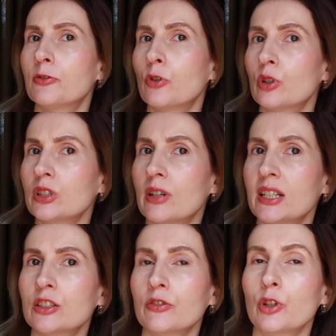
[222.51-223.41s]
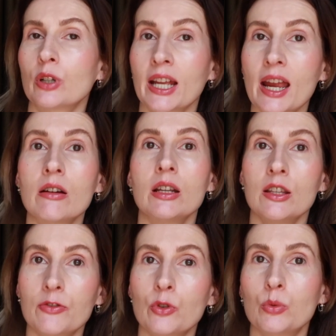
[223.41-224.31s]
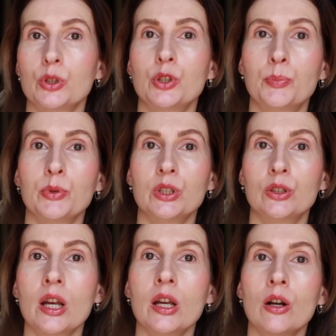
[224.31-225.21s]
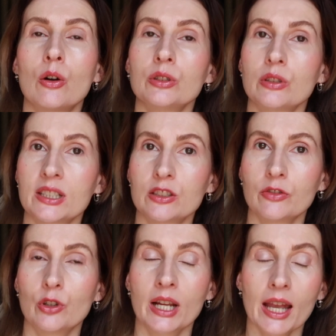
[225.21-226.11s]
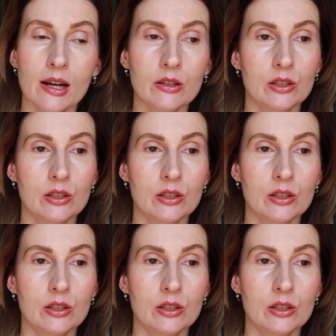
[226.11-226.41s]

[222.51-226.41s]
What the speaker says: for the rest of your hair if you want to put it on the rest of your hair.